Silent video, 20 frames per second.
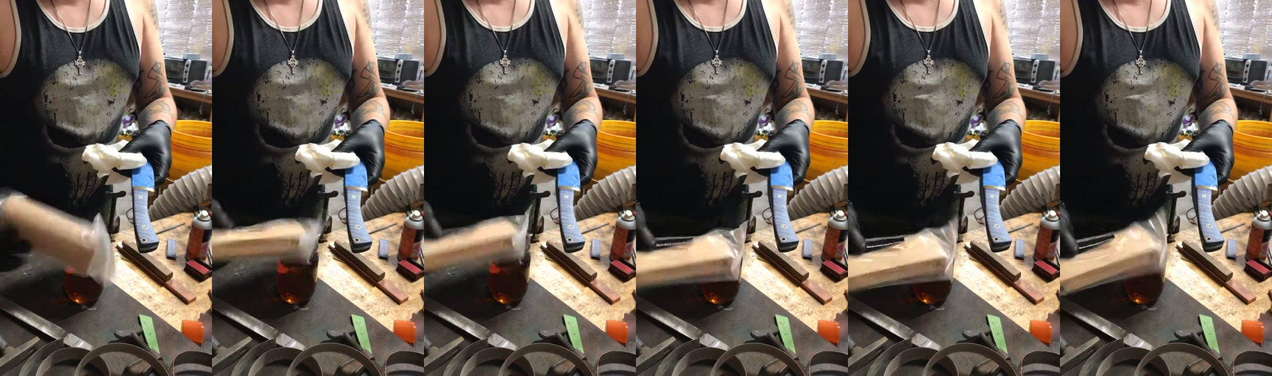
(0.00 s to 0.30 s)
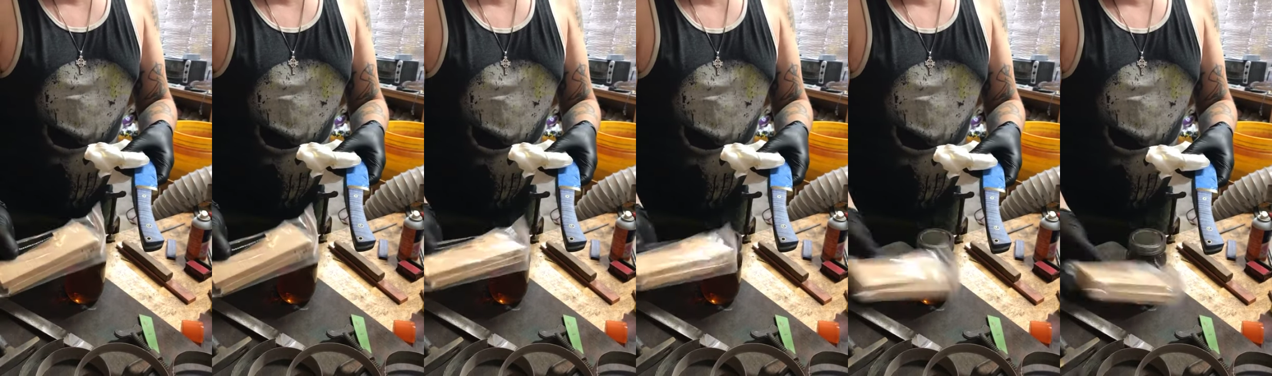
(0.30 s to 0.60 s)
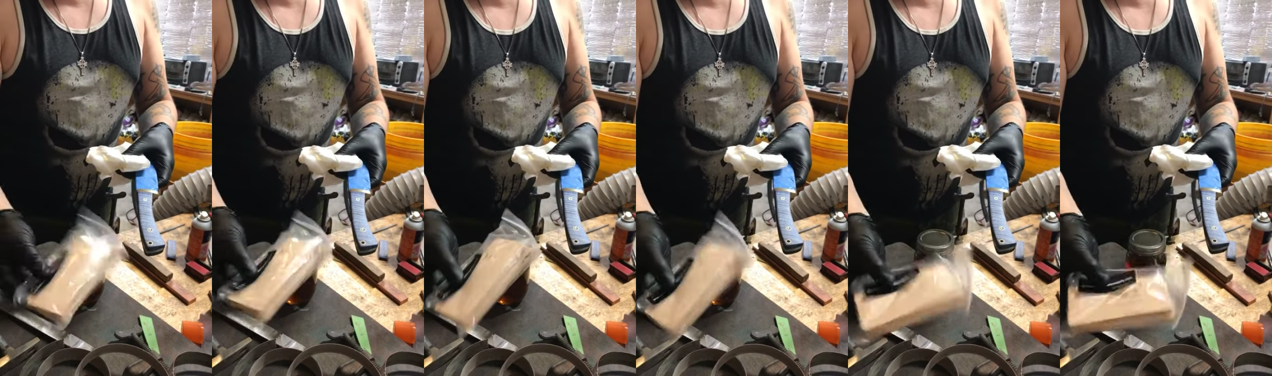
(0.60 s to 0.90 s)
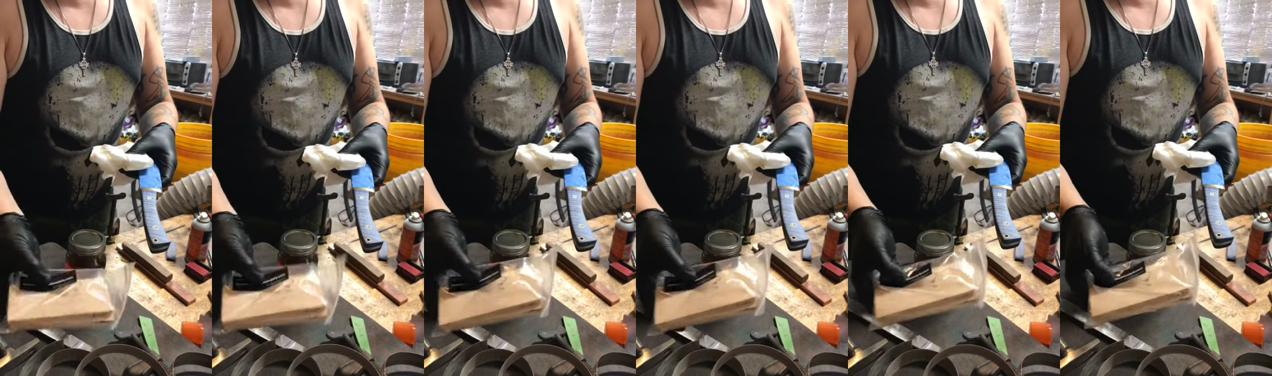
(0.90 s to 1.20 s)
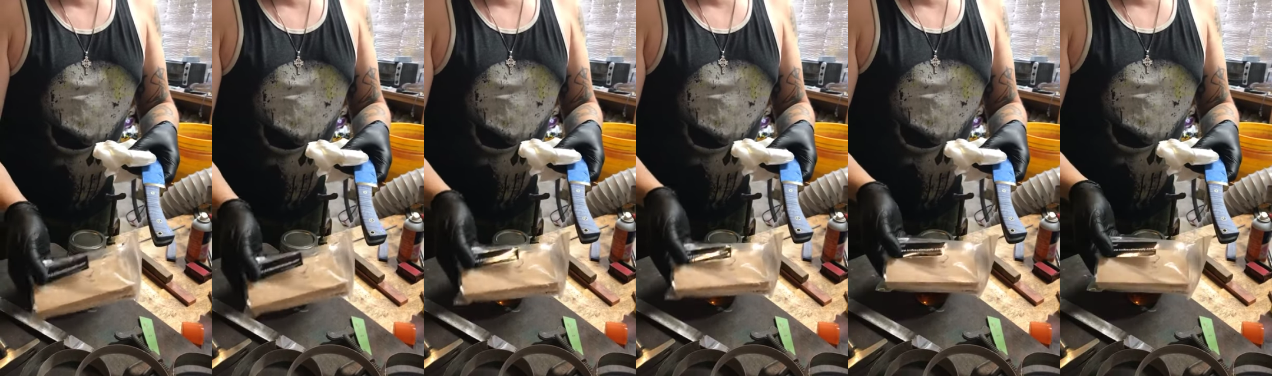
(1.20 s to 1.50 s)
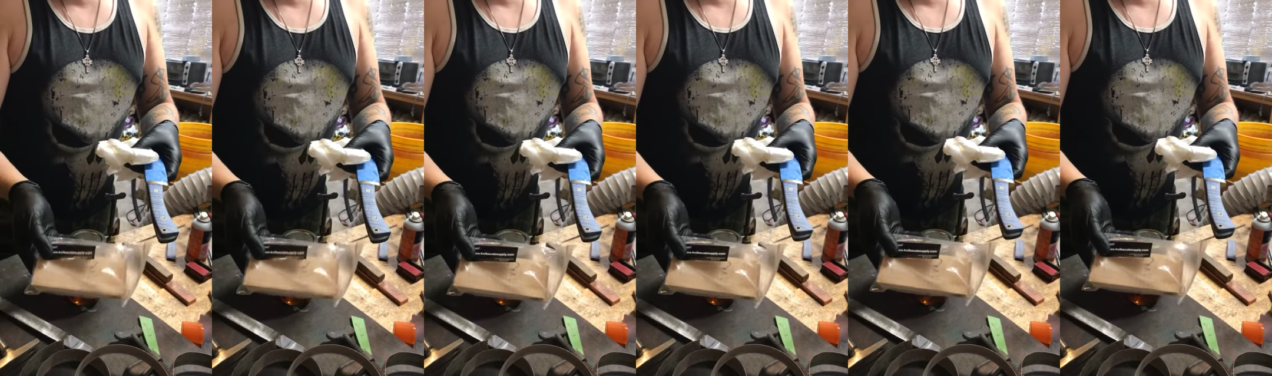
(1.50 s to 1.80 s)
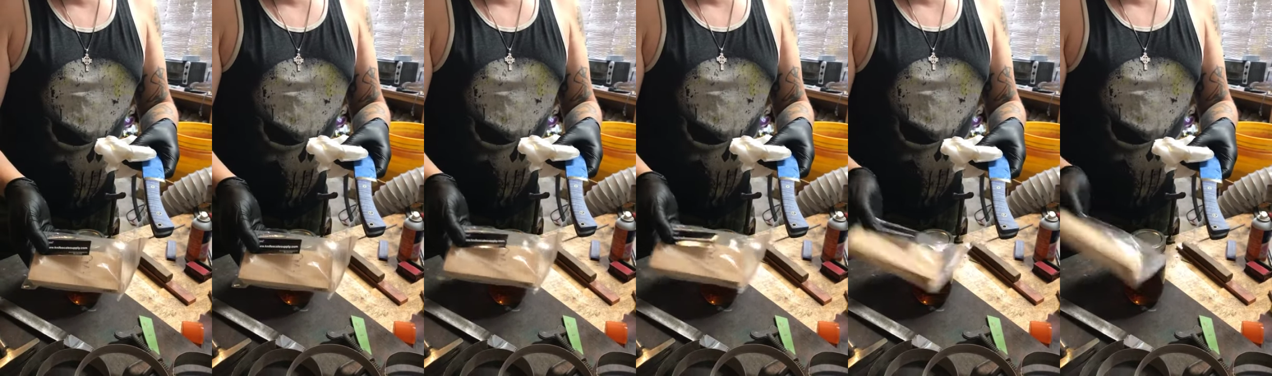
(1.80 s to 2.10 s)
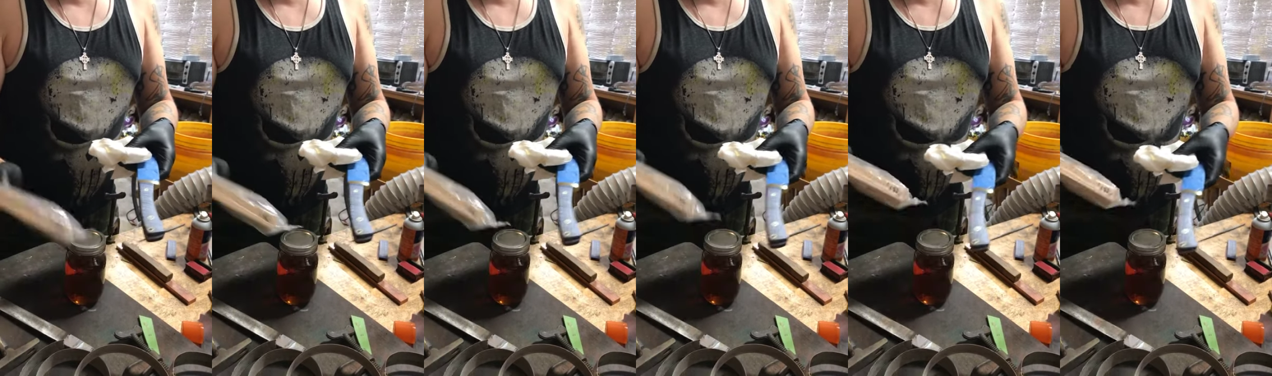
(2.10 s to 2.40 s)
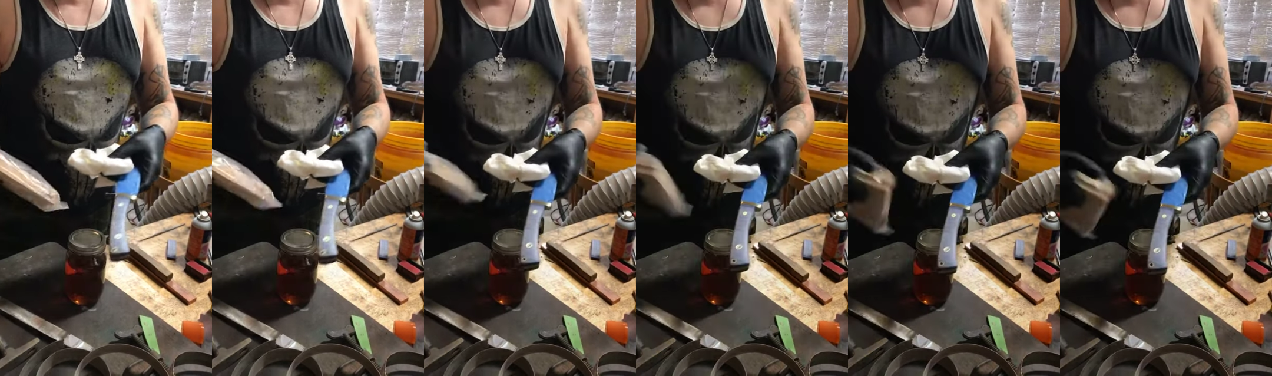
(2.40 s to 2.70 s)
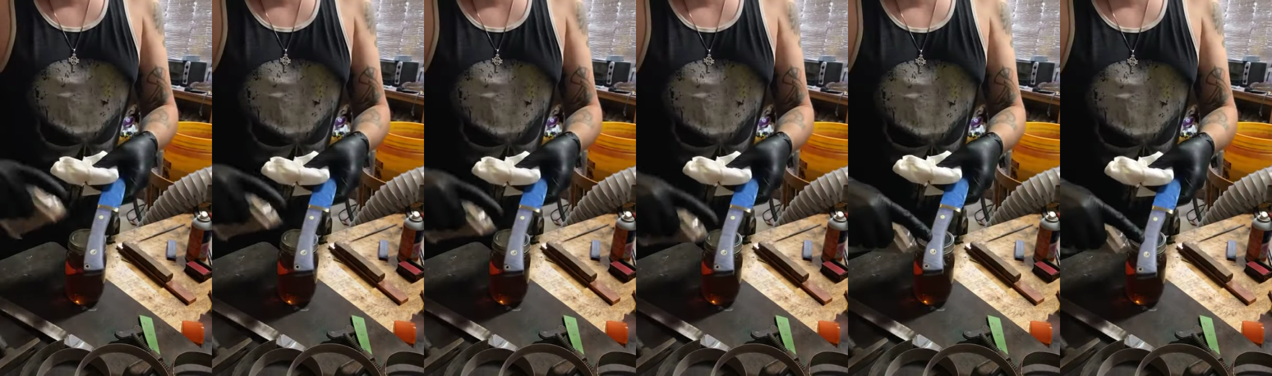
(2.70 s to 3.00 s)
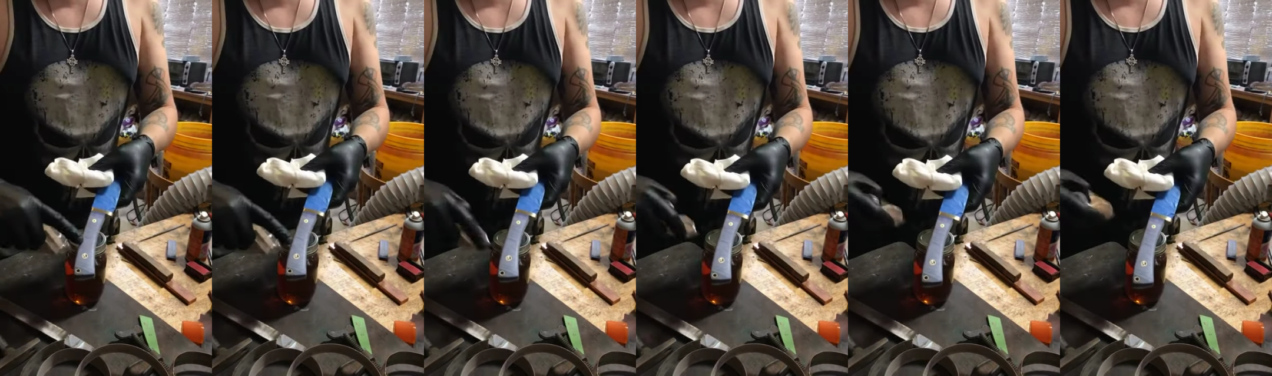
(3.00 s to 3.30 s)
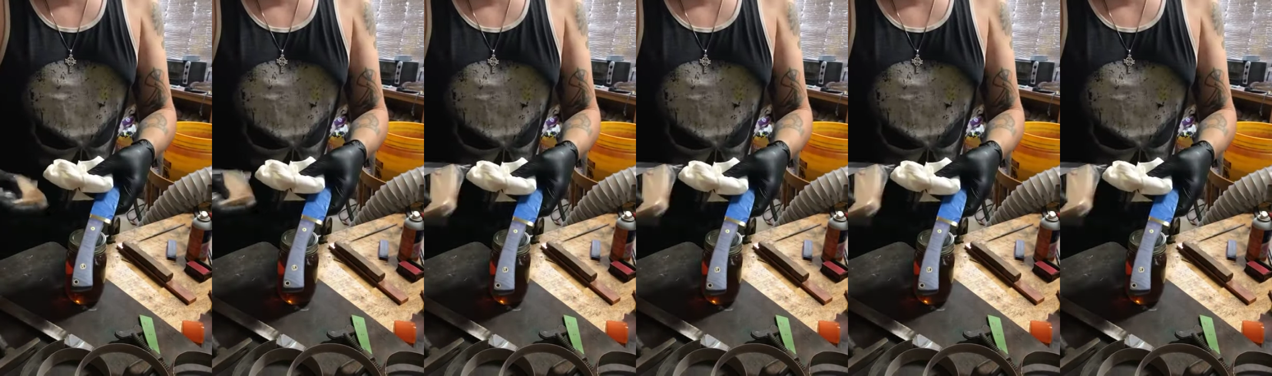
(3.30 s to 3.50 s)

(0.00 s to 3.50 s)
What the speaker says: Nobody's mouth can be seen.